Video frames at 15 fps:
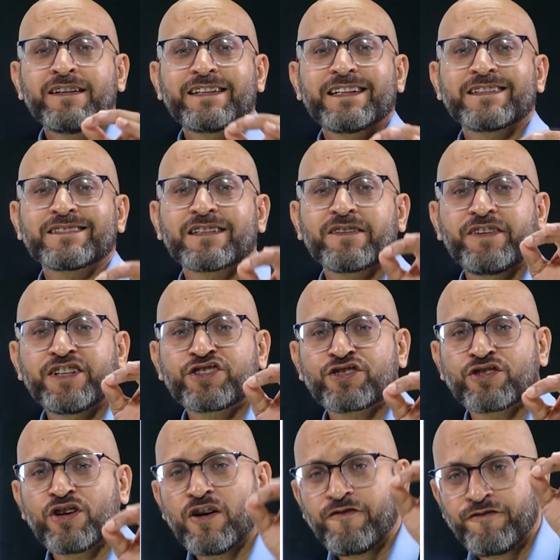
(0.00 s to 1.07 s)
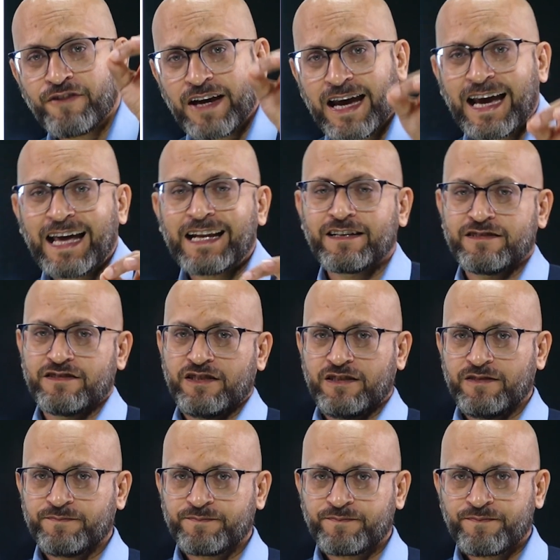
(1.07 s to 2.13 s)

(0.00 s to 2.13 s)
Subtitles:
conservation of energy.